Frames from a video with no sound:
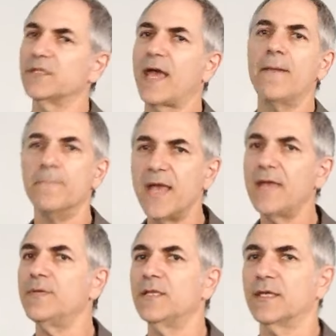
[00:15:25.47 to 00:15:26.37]
And that
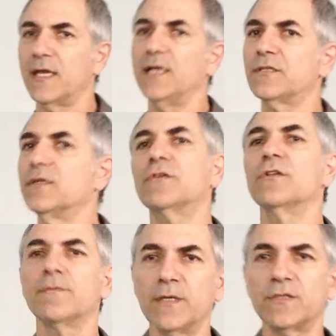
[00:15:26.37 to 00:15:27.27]
may be the case
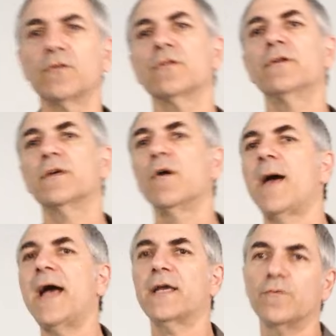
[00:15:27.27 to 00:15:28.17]
initially, but certainly go
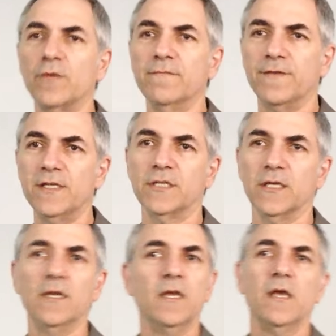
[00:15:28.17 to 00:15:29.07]
back and
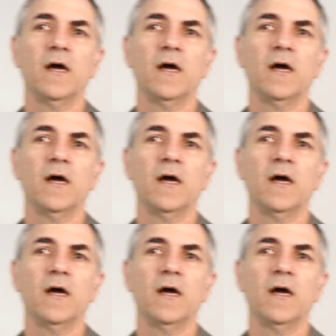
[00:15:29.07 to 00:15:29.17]
revisit.